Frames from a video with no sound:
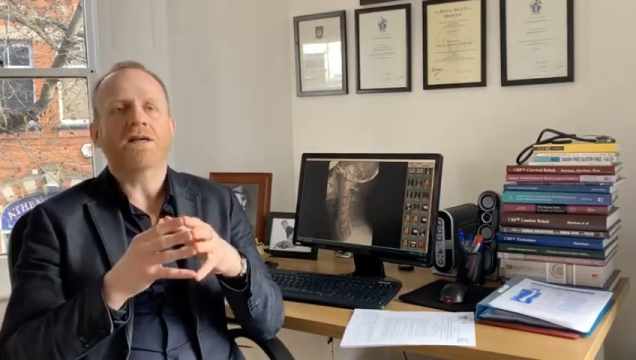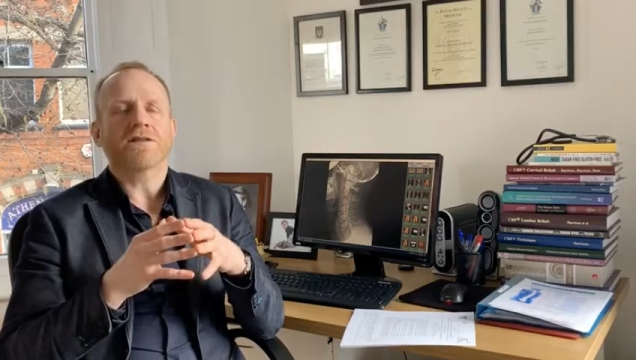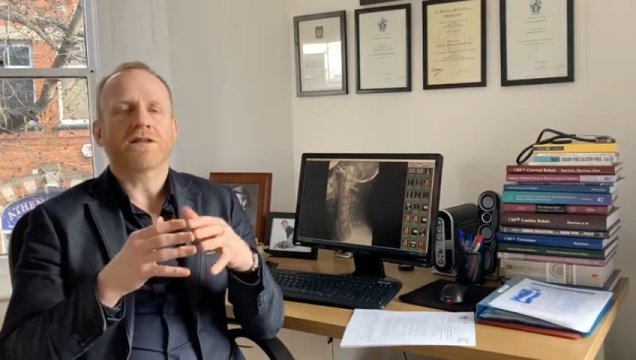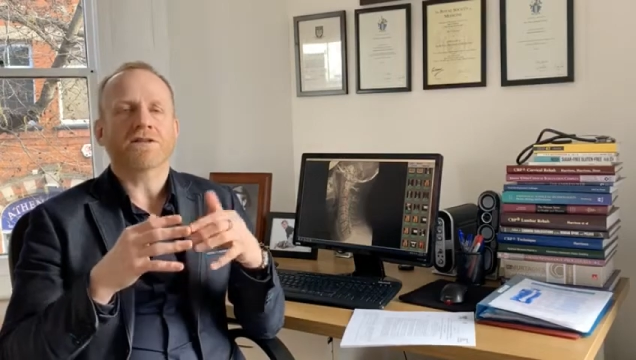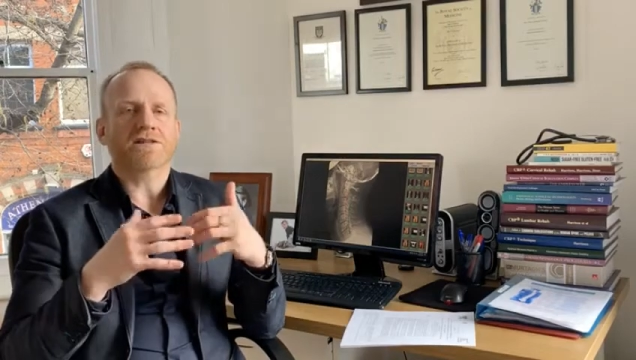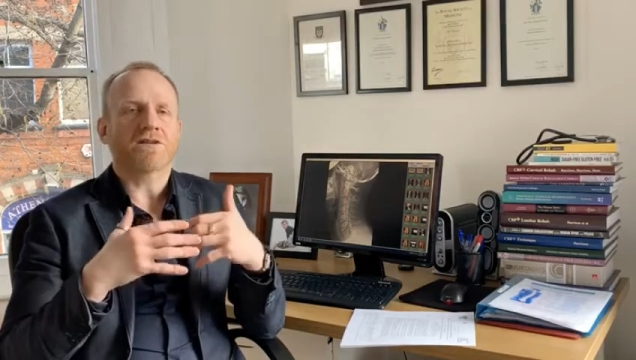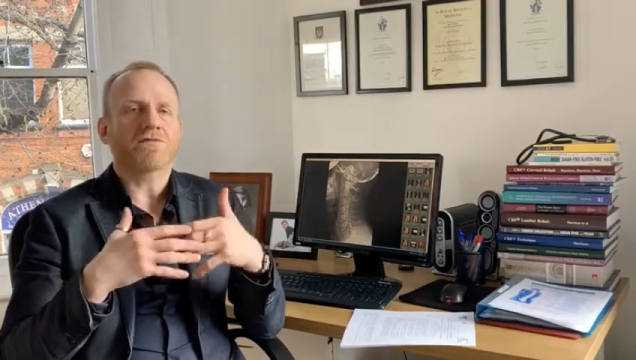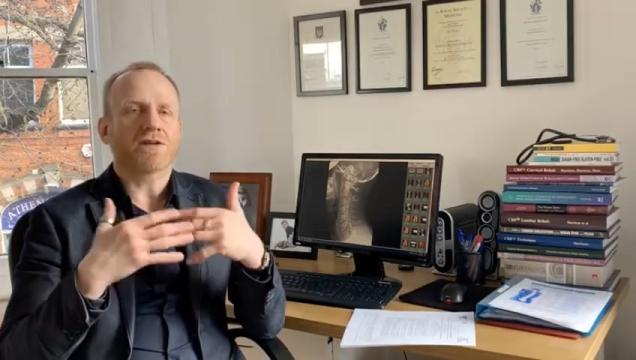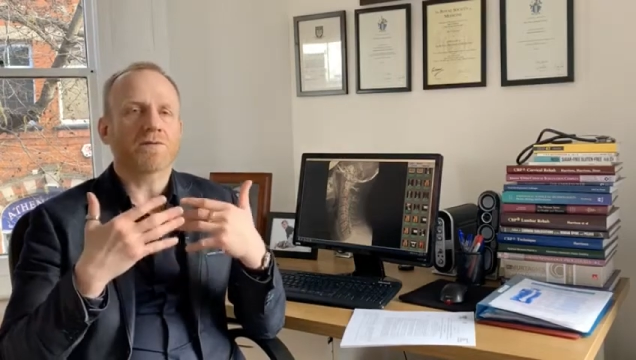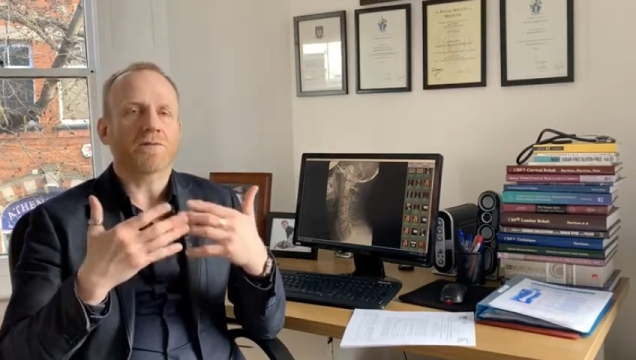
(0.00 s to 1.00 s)
that are
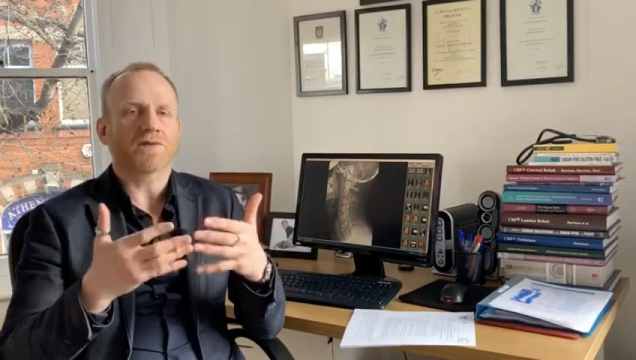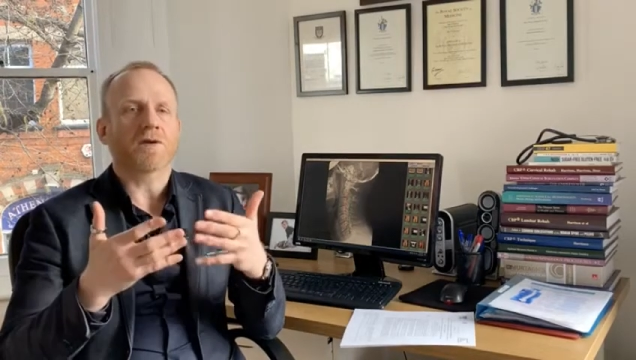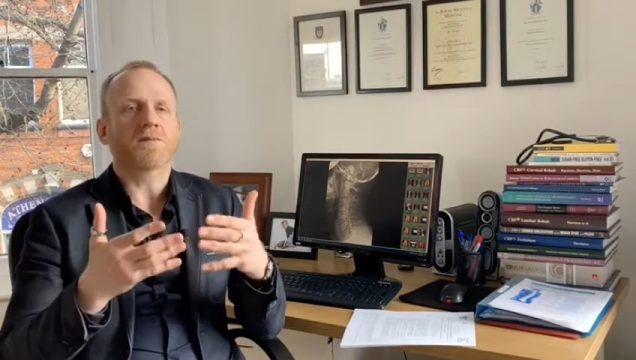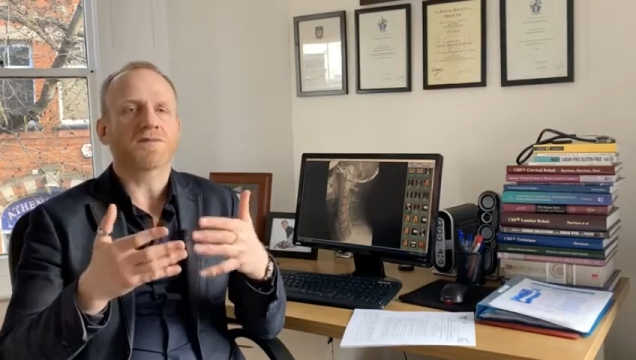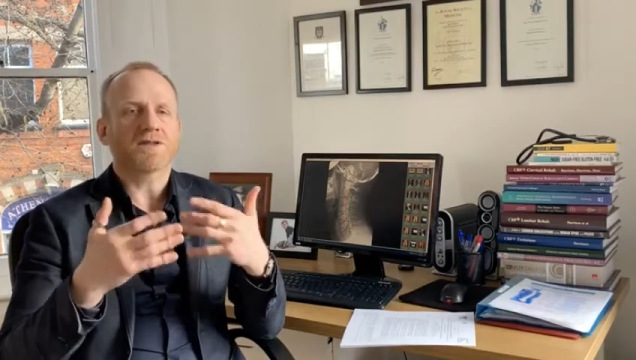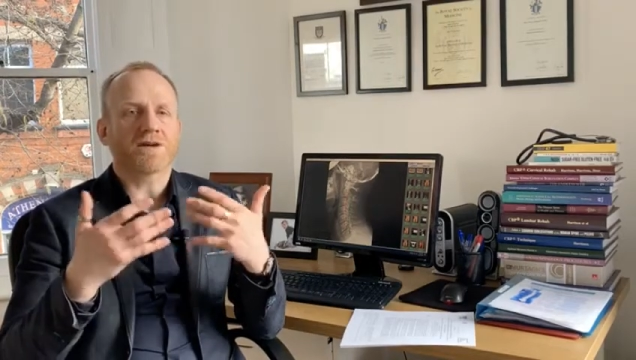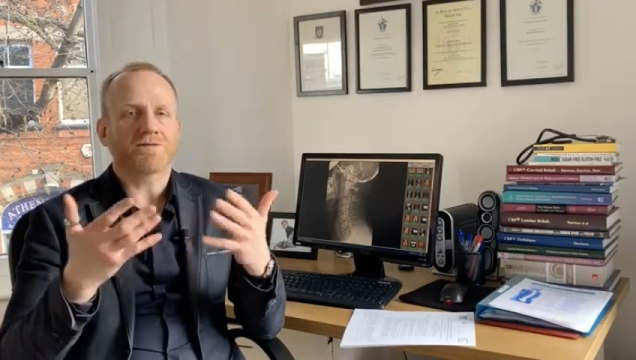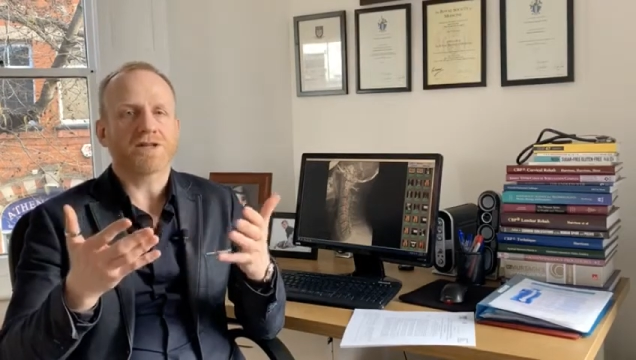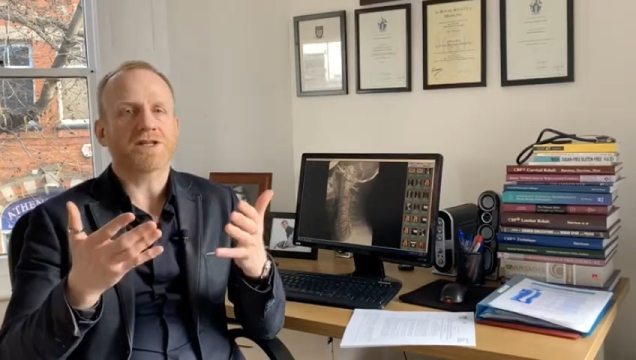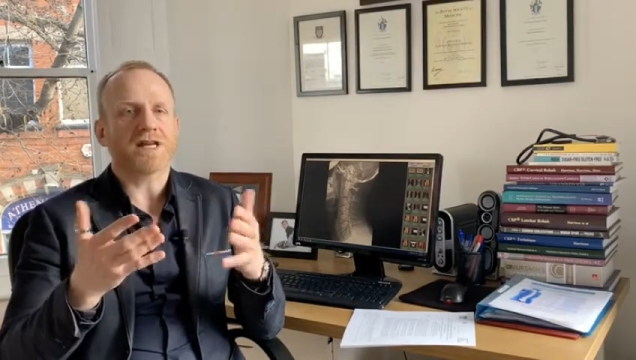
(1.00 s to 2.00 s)
suffering with problems that
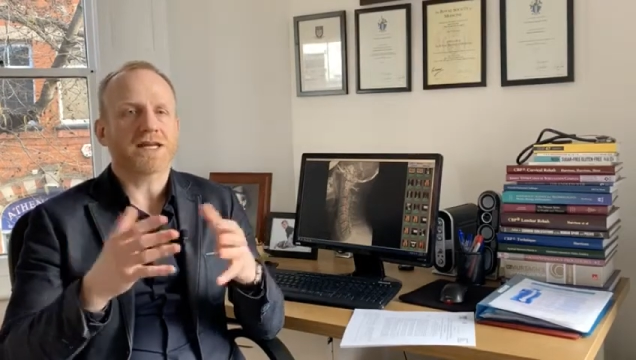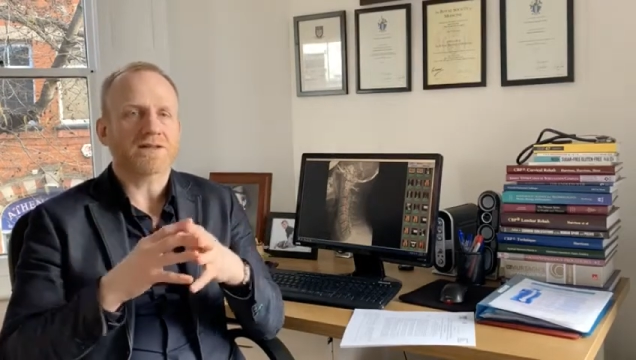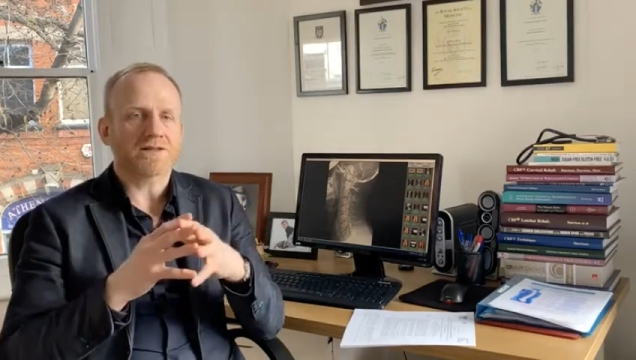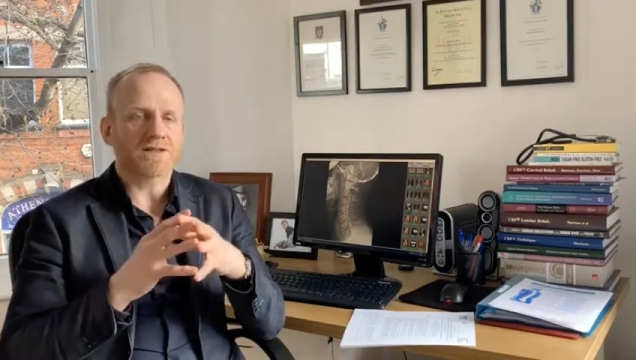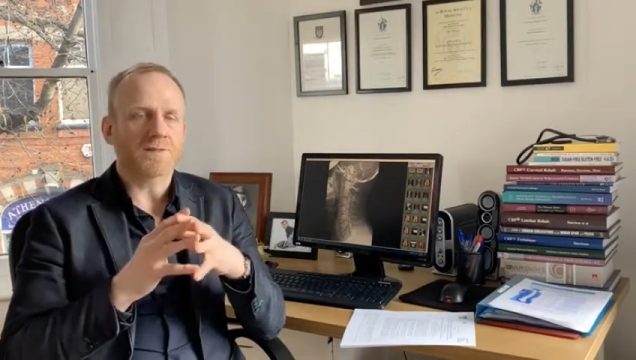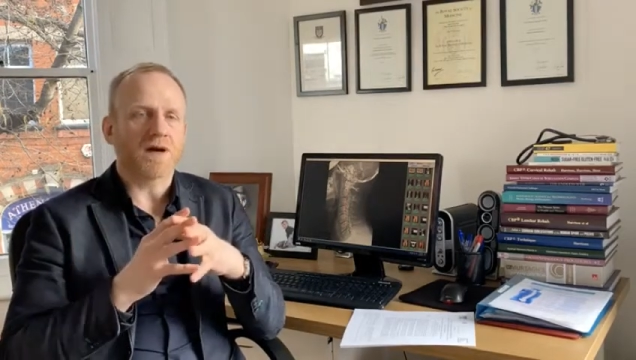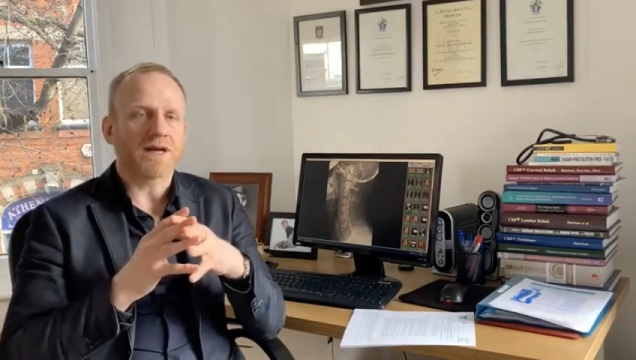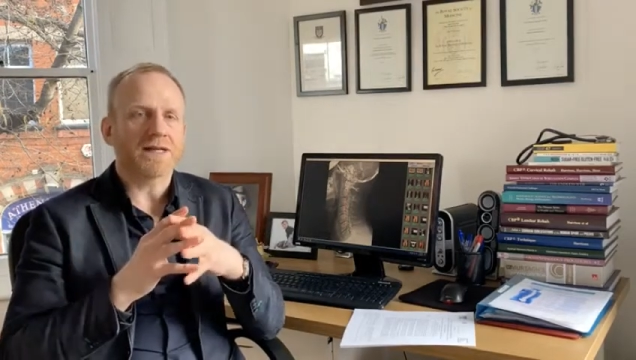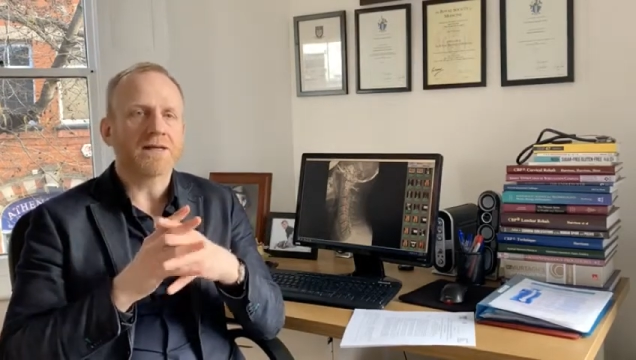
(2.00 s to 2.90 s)
originate in the spine.